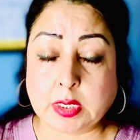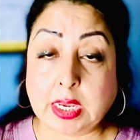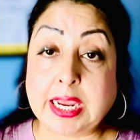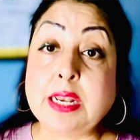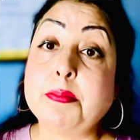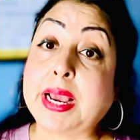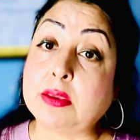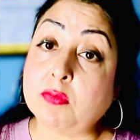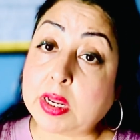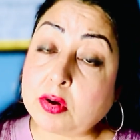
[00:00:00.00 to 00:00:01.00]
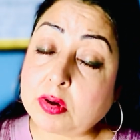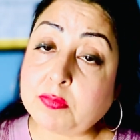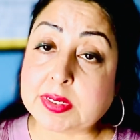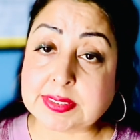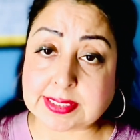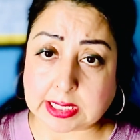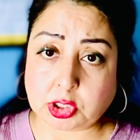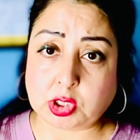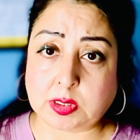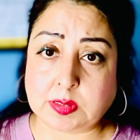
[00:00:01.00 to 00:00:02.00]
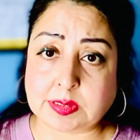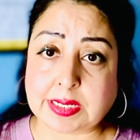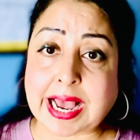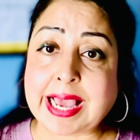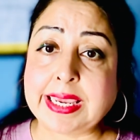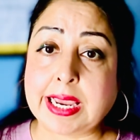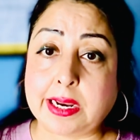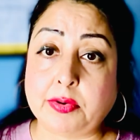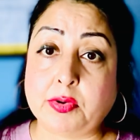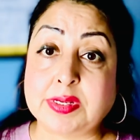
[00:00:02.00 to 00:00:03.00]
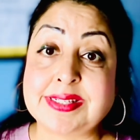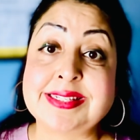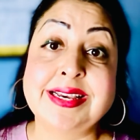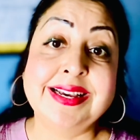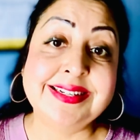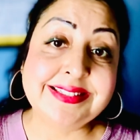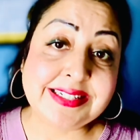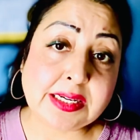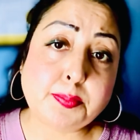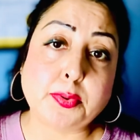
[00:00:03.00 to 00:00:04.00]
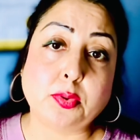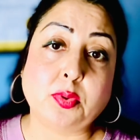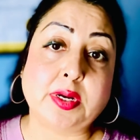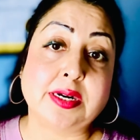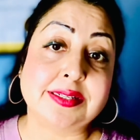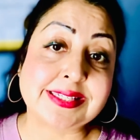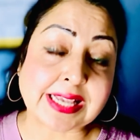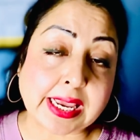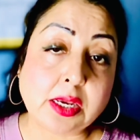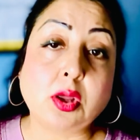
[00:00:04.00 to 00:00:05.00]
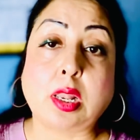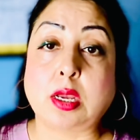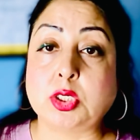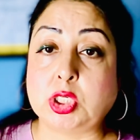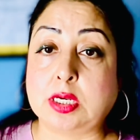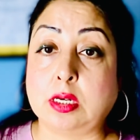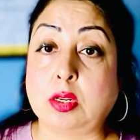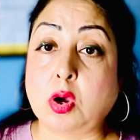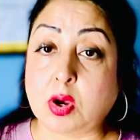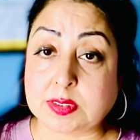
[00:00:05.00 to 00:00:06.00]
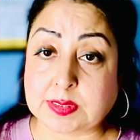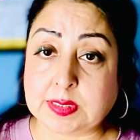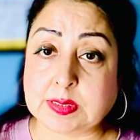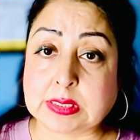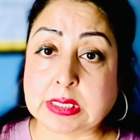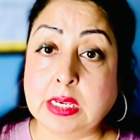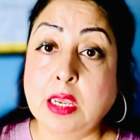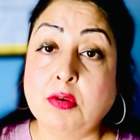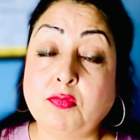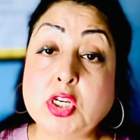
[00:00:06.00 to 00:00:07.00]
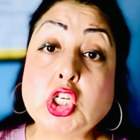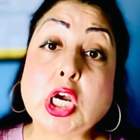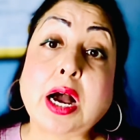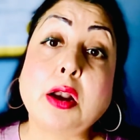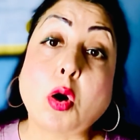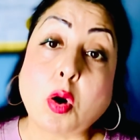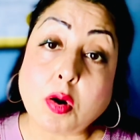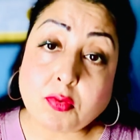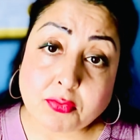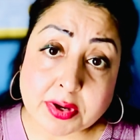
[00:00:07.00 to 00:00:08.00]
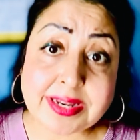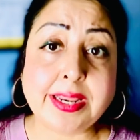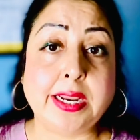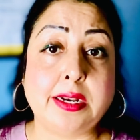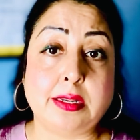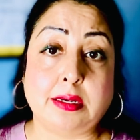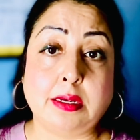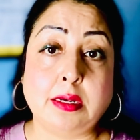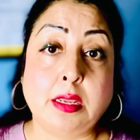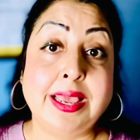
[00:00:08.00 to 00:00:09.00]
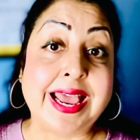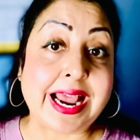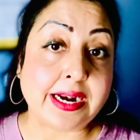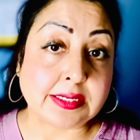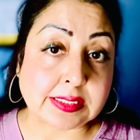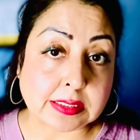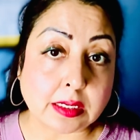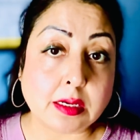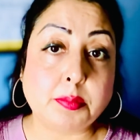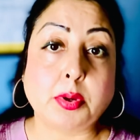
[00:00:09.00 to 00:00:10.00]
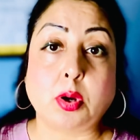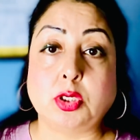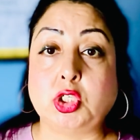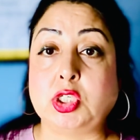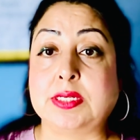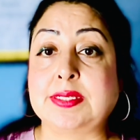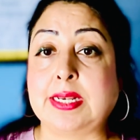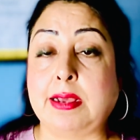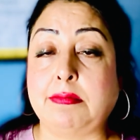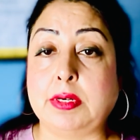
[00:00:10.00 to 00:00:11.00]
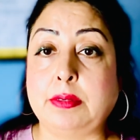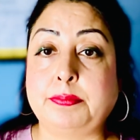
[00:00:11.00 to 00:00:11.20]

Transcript: In my one-on-one sessions, I address deep-rooted psychological causes which are often hidden at subconscious level,